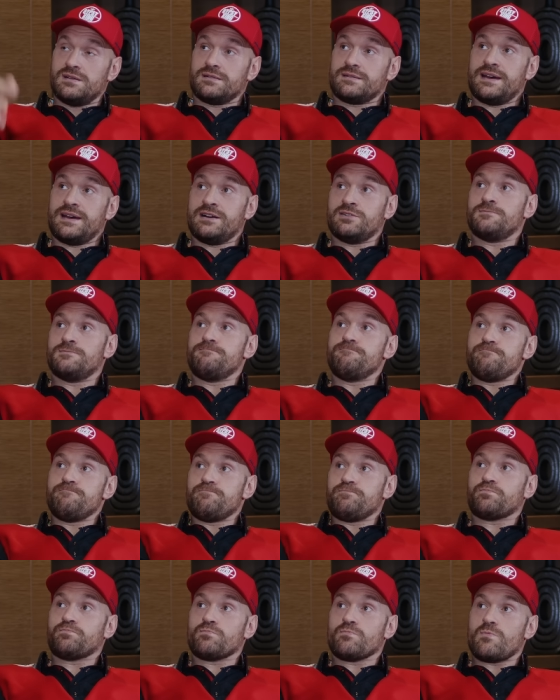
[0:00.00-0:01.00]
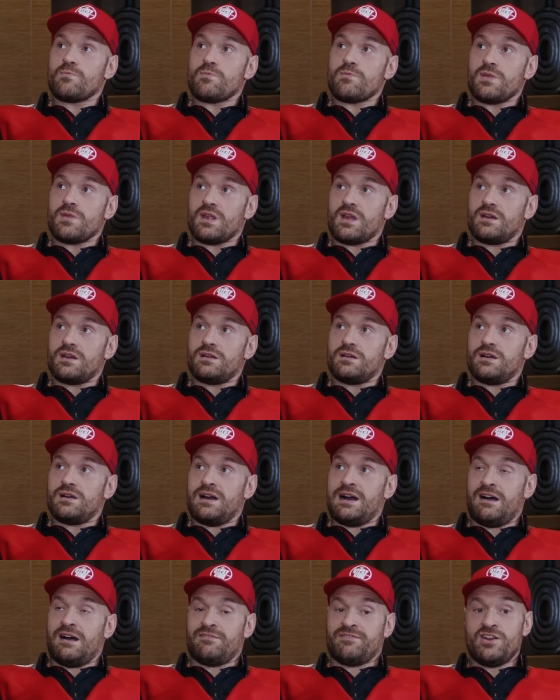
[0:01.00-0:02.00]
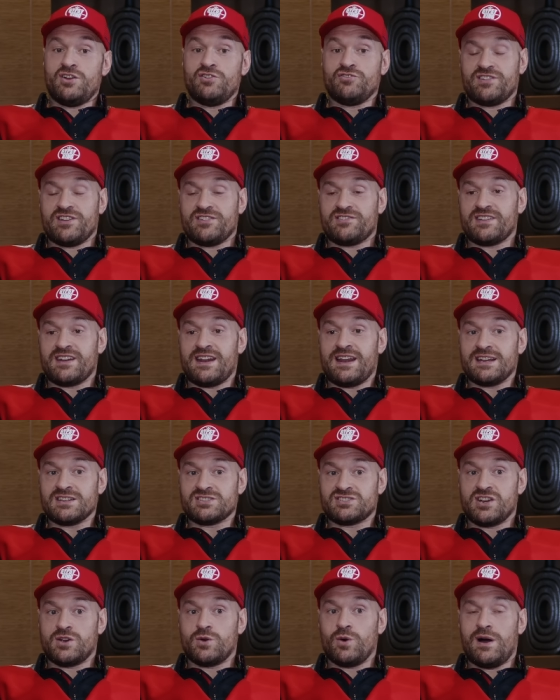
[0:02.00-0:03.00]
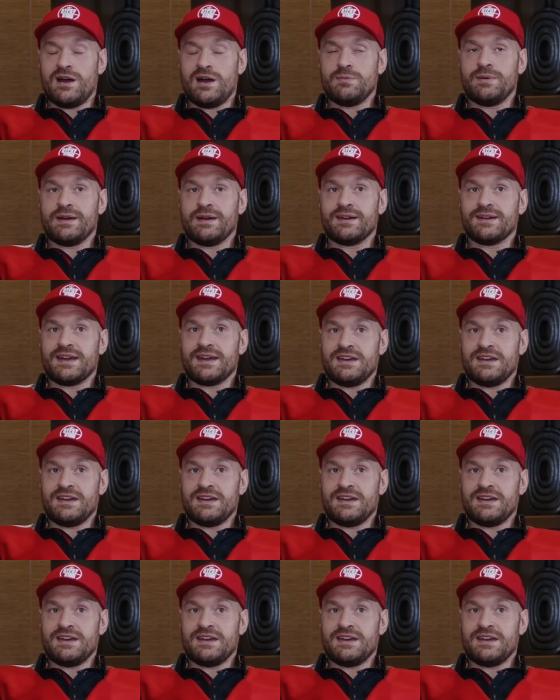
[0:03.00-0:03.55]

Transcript: Now, I've used this analogy quite a bit.